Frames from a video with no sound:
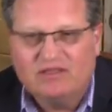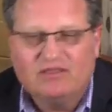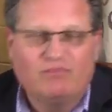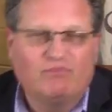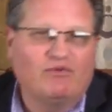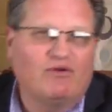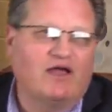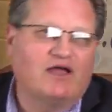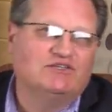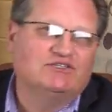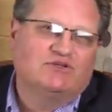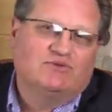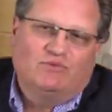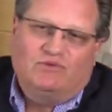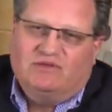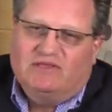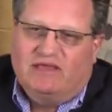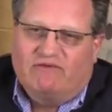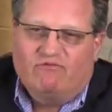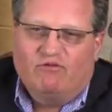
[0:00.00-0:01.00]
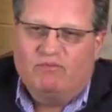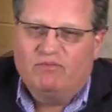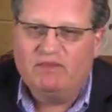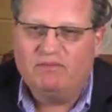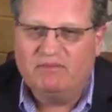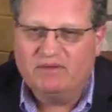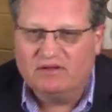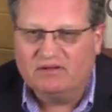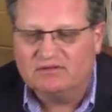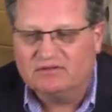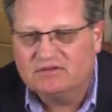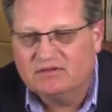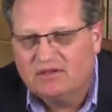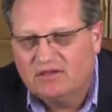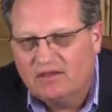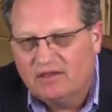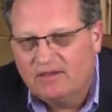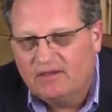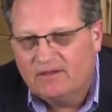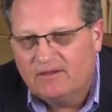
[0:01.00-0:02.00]
and the project will never be built.
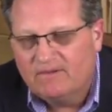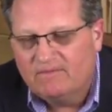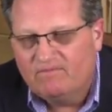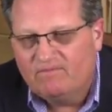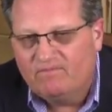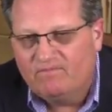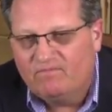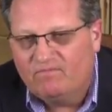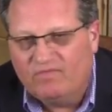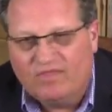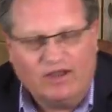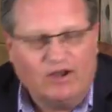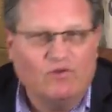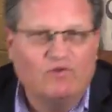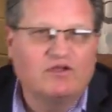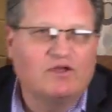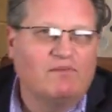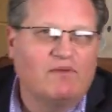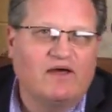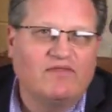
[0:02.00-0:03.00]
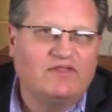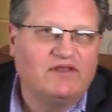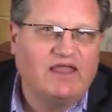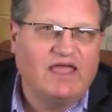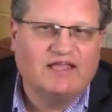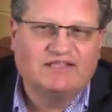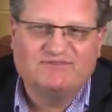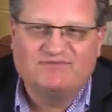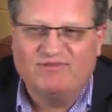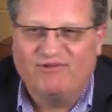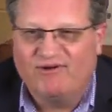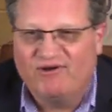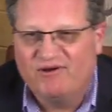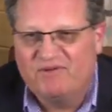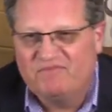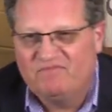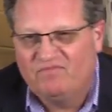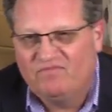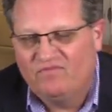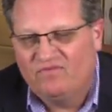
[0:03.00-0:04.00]
They don't come on the dance floor.
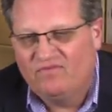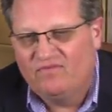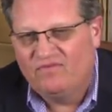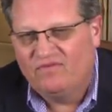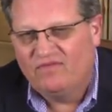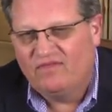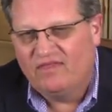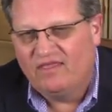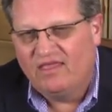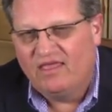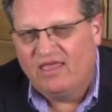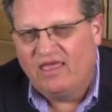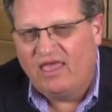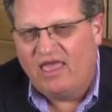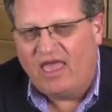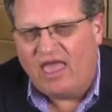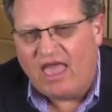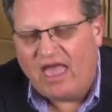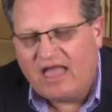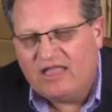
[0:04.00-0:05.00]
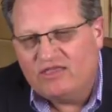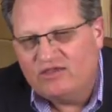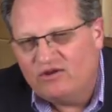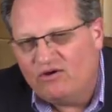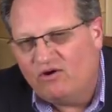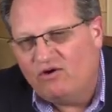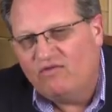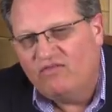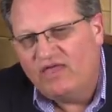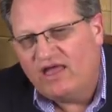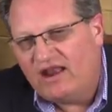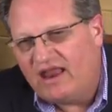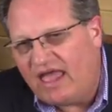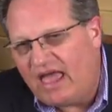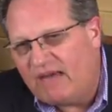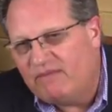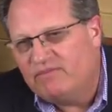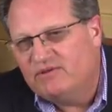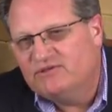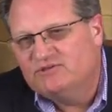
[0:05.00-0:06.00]
And you know, that
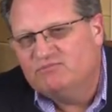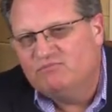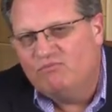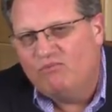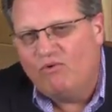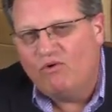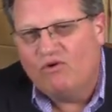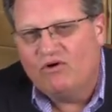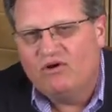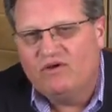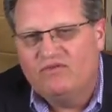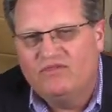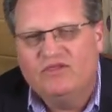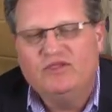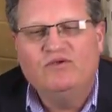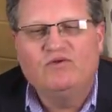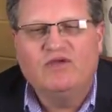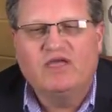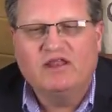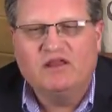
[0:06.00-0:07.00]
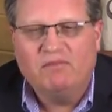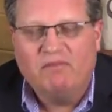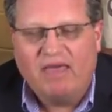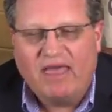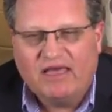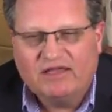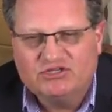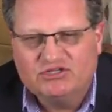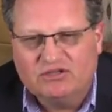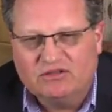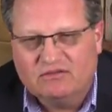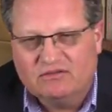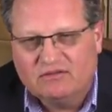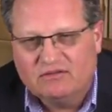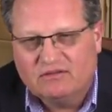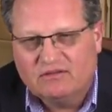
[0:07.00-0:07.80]
happens more than you can imagine.